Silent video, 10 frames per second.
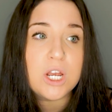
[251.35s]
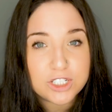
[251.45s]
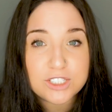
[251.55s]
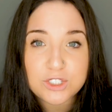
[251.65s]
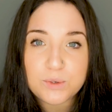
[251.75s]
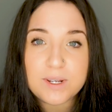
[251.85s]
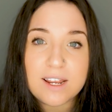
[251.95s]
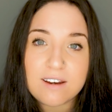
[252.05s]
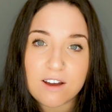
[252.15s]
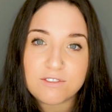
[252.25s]
Just do it
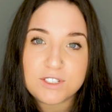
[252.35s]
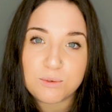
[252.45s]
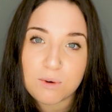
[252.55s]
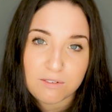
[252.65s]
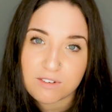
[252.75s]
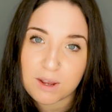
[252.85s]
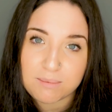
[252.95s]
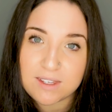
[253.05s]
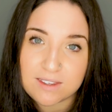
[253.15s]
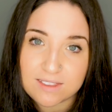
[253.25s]
enough to roughen up
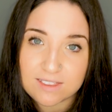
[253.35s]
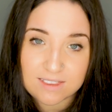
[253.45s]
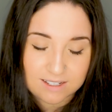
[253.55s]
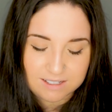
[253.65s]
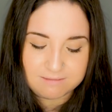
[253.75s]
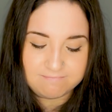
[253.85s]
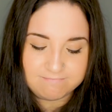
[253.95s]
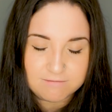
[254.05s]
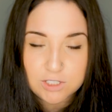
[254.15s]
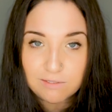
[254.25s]
the
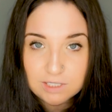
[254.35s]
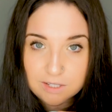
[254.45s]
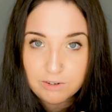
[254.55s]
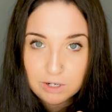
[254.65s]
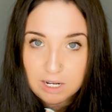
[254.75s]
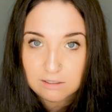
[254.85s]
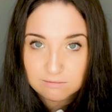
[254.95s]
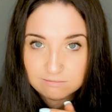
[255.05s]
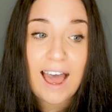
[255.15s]
surface of your nail.